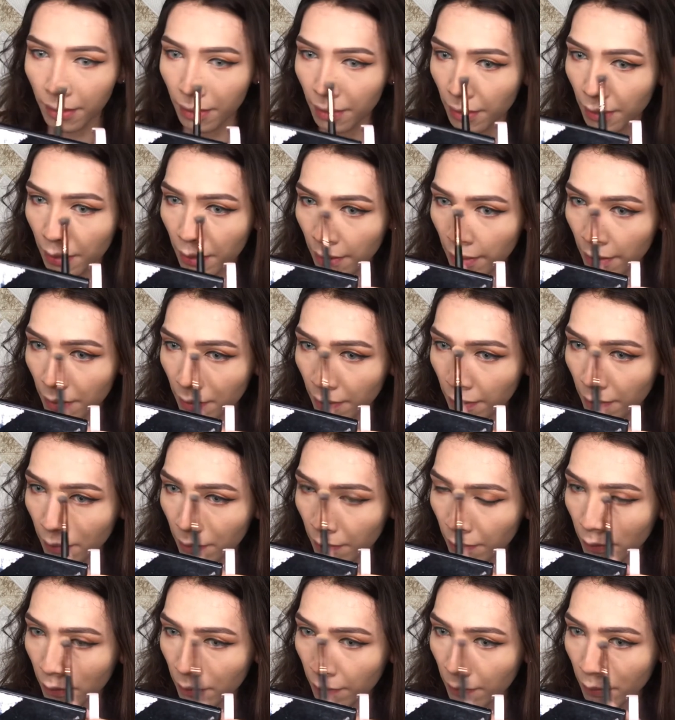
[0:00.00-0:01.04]

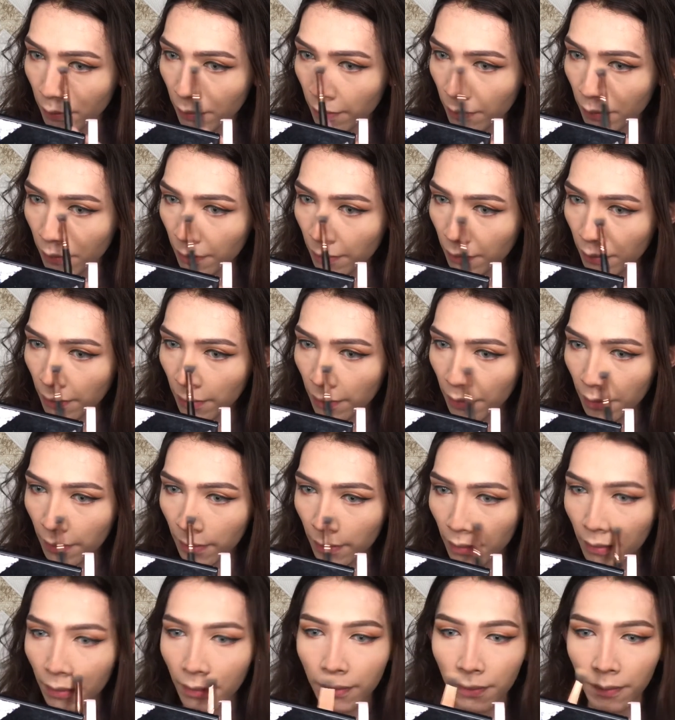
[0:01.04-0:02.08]

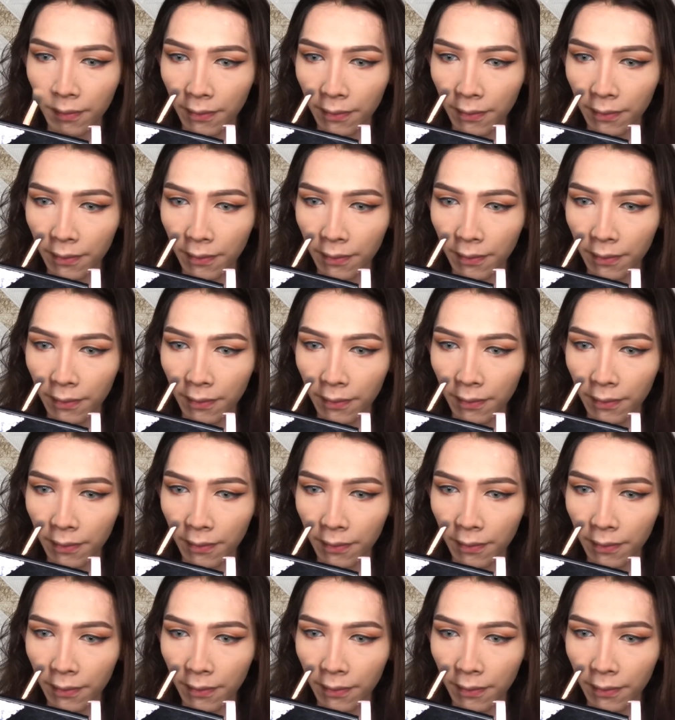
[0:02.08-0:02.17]
Nothing is said.